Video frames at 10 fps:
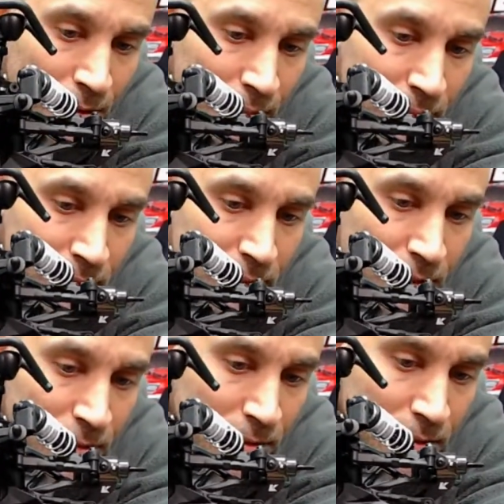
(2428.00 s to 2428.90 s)
there's
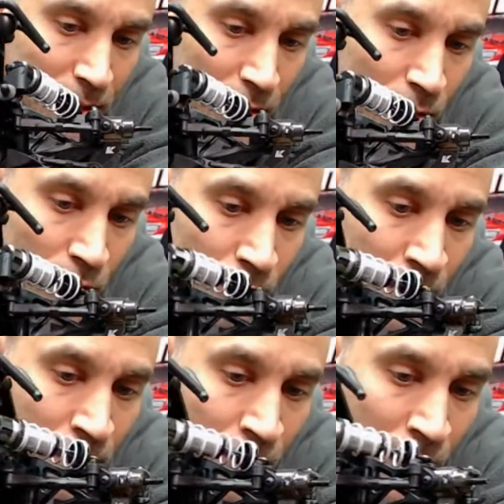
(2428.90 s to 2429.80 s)
the
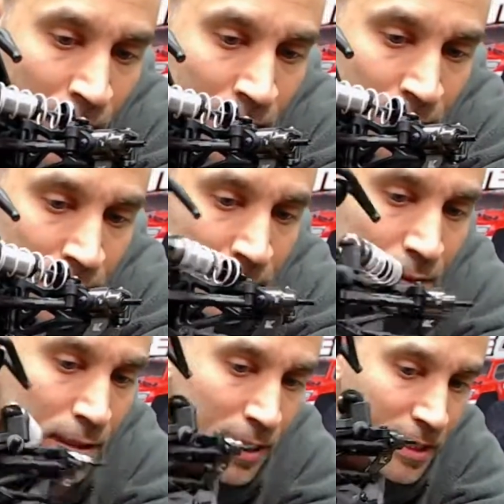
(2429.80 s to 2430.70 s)
aluminum one
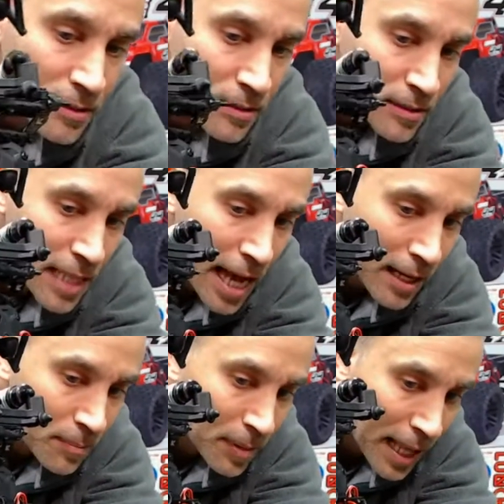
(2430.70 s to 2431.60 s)
and there's the
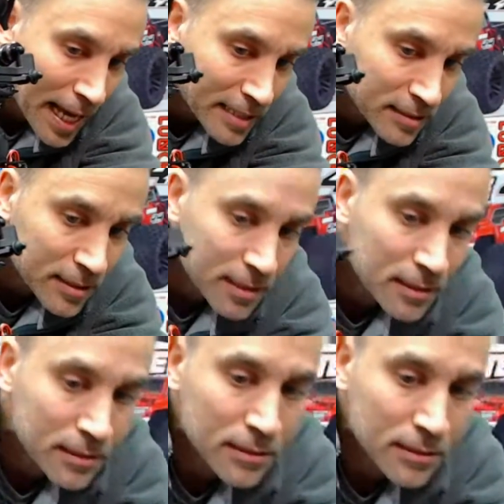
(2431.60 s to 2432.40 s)
stock plastic.